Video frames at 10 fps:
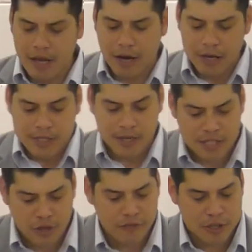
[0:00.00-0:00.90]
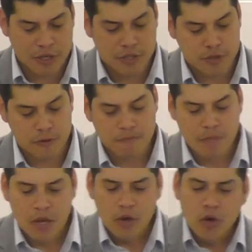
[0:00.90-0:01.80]
kind of sin. Let's look at verse 32.
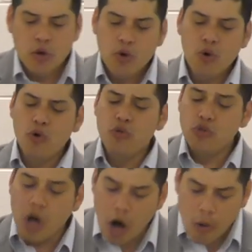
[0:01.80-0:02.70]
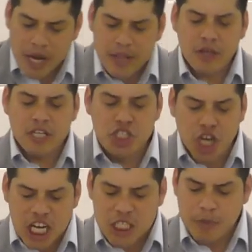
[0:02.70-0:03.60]
Who knowing the
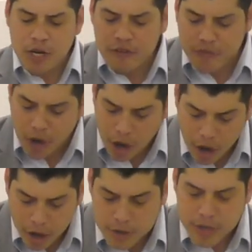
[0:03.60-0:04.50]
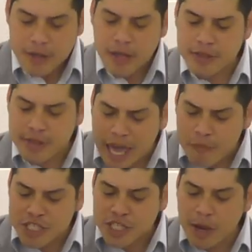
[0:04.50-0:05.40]
judgment of God, that they
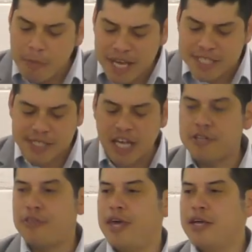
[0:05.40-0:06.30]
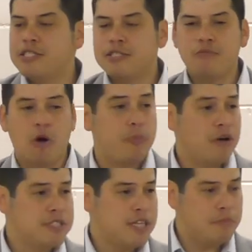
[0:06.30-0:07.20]
which commit such things, what,
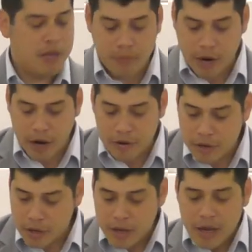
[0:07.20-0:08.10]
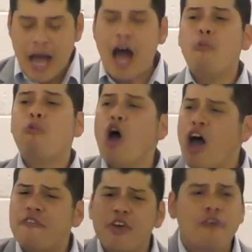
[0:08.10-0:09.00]
boasting and being proud, are
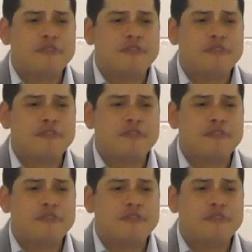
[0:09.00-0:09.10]
worthy of